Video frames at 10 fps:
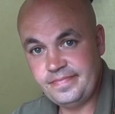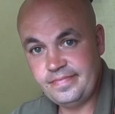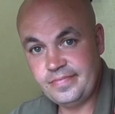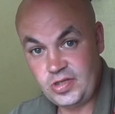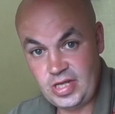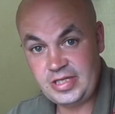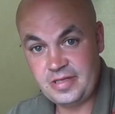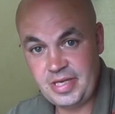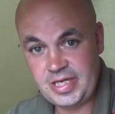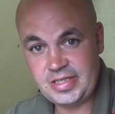so that's the
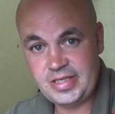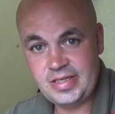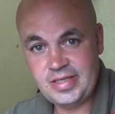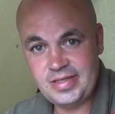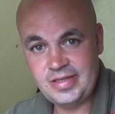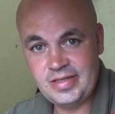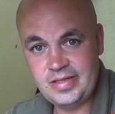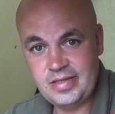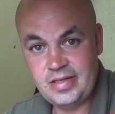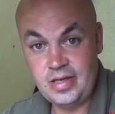mix.
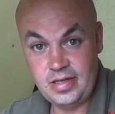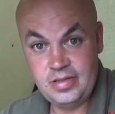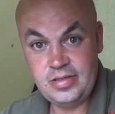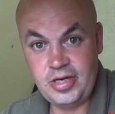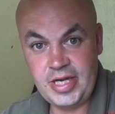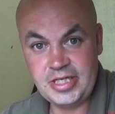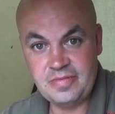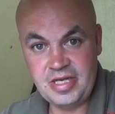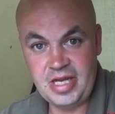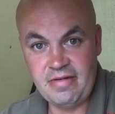Time to get
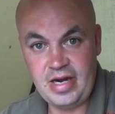some gear out